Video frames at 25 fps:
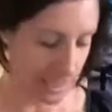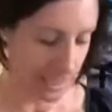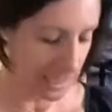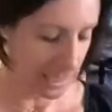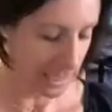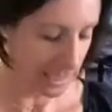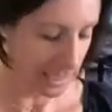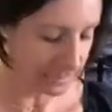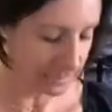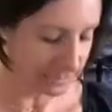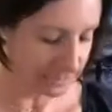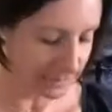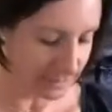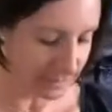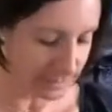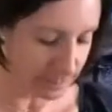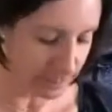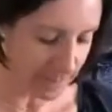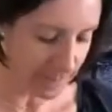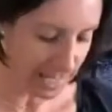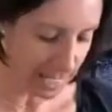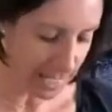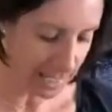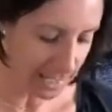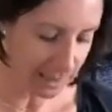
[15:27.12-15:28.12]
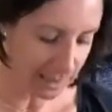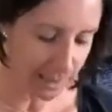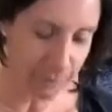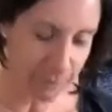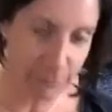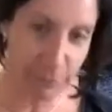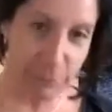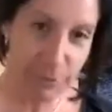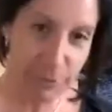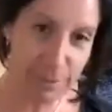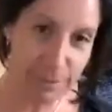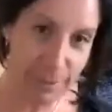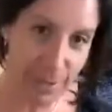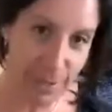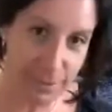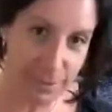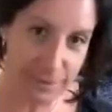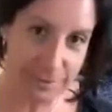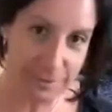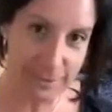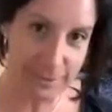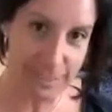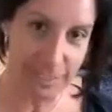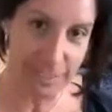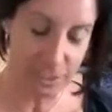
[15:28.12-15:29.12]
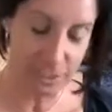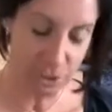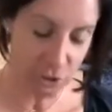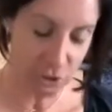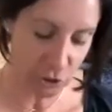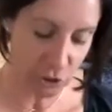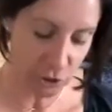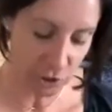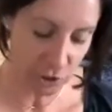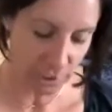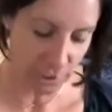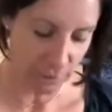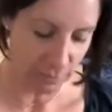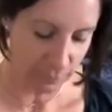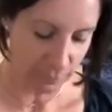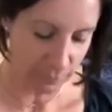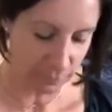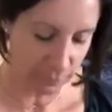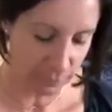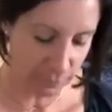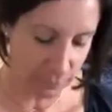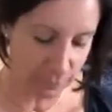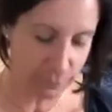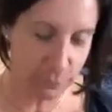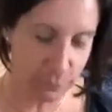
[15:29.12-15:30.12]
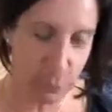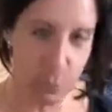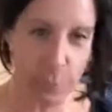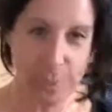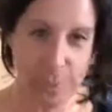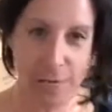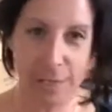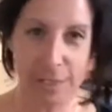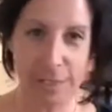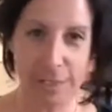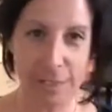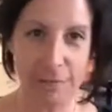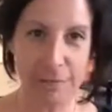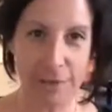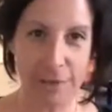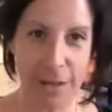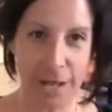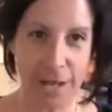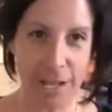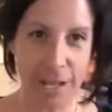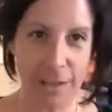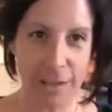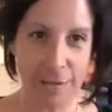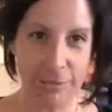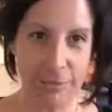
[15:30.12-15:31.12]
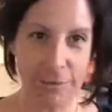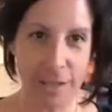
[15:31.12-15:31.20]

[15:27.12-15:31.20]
a 6-pack of 3 bottles each for $4.95,